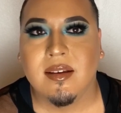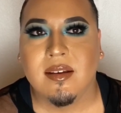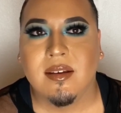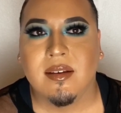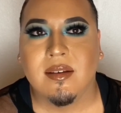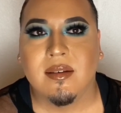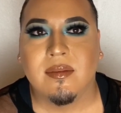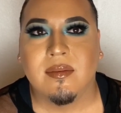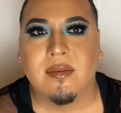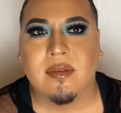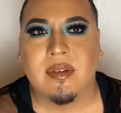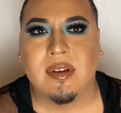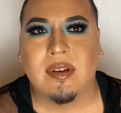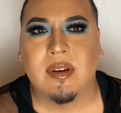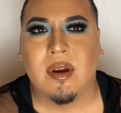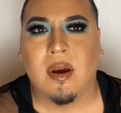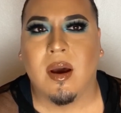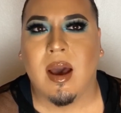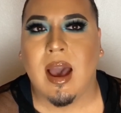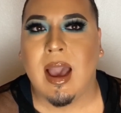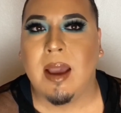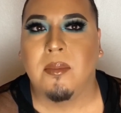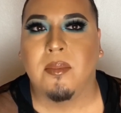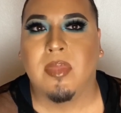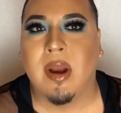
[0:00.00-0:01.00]

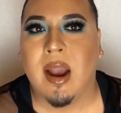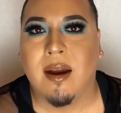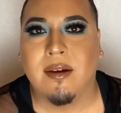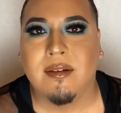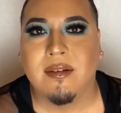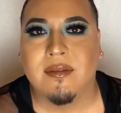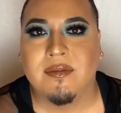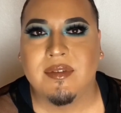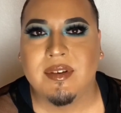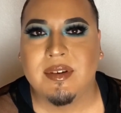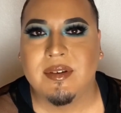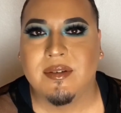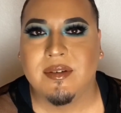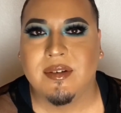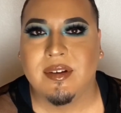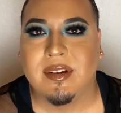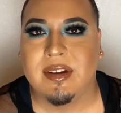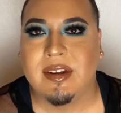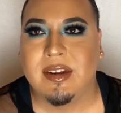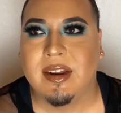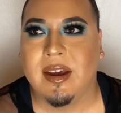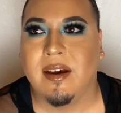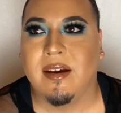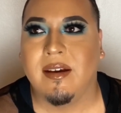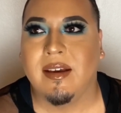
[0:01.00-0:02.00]
I'm proud of you,
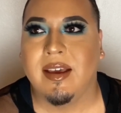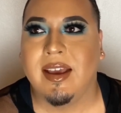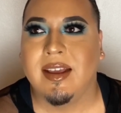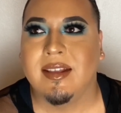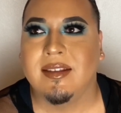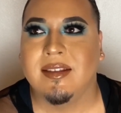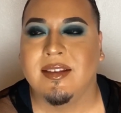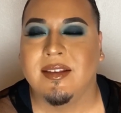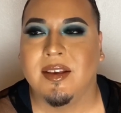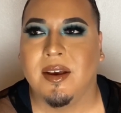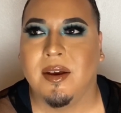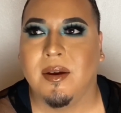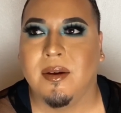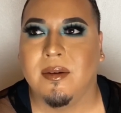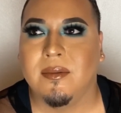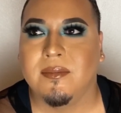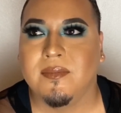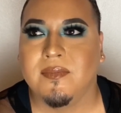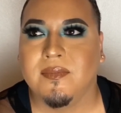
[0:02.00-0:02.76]
and so